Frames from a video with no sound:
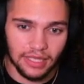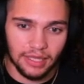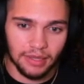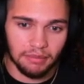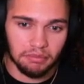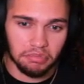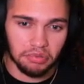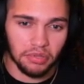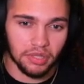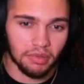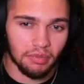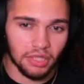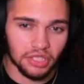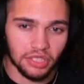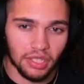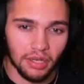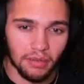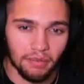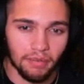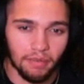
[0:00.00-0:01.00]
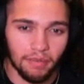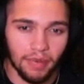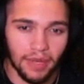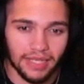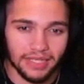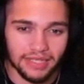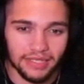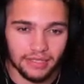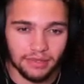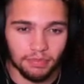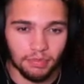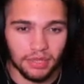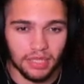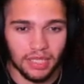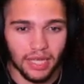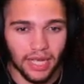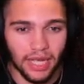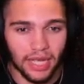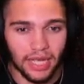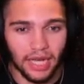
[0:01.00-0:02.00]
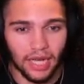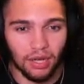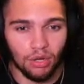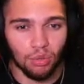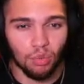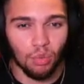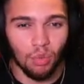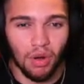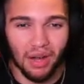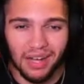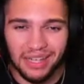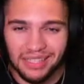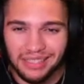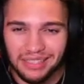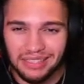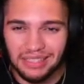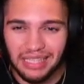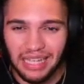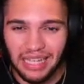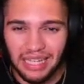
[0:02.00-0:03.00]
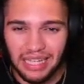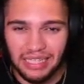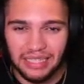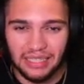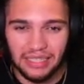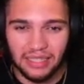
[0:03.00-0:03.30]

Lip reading: pretty much our best play, I wanna say,